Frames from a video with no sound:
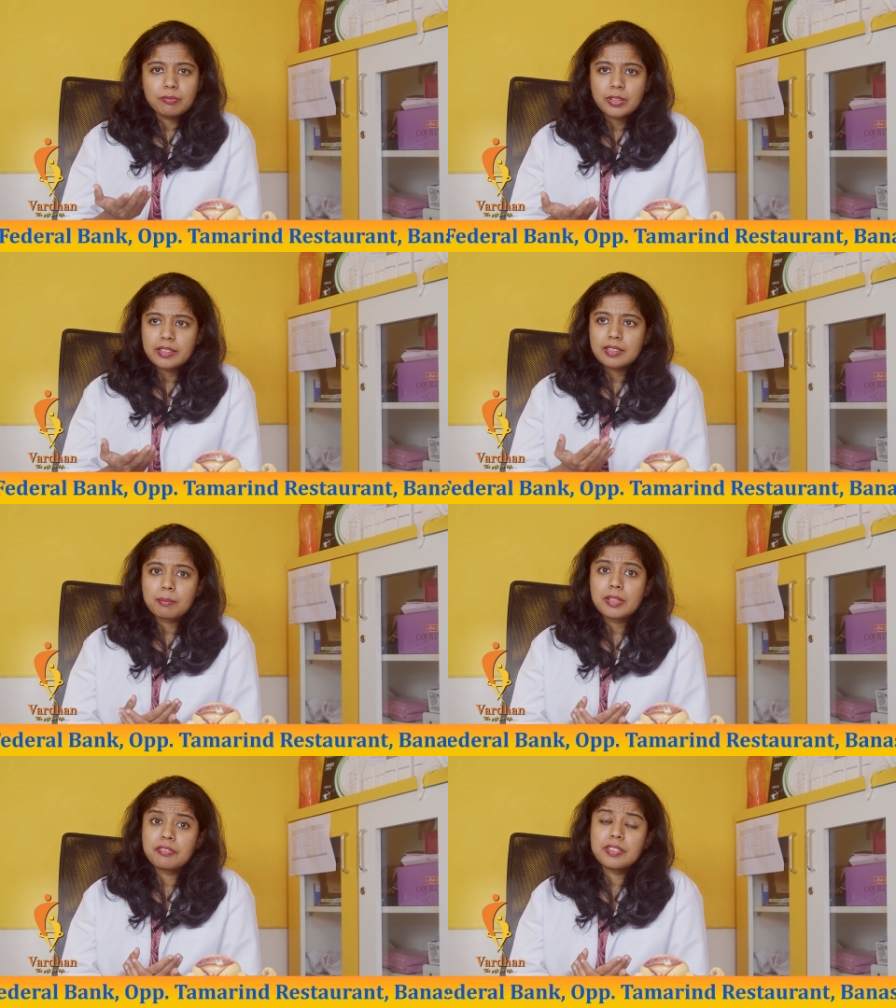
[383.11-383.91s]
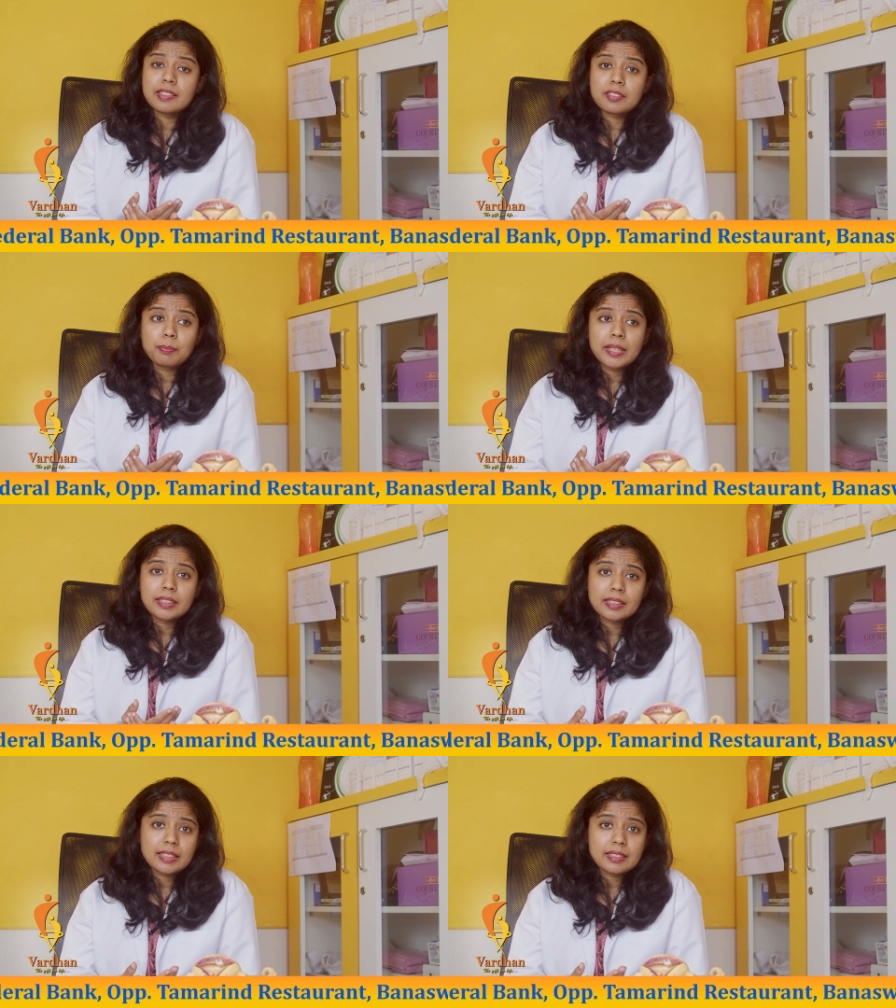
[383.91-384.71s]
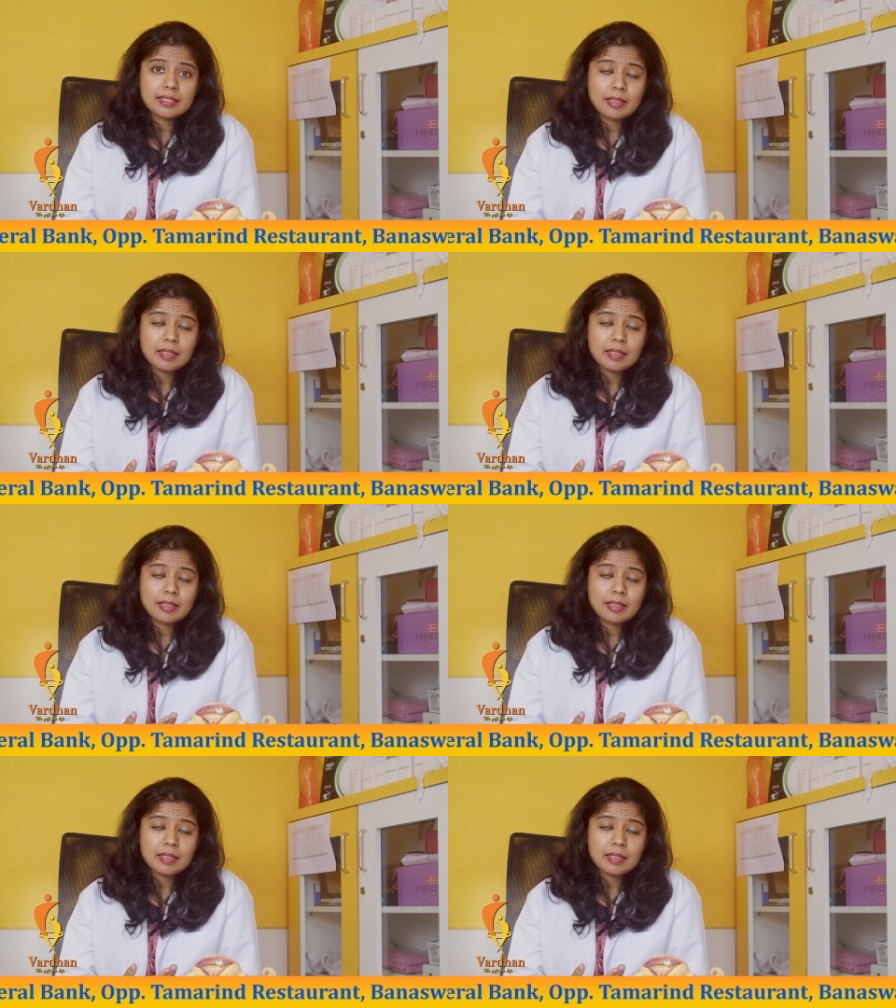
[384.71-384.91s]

For example, if we suspect that there is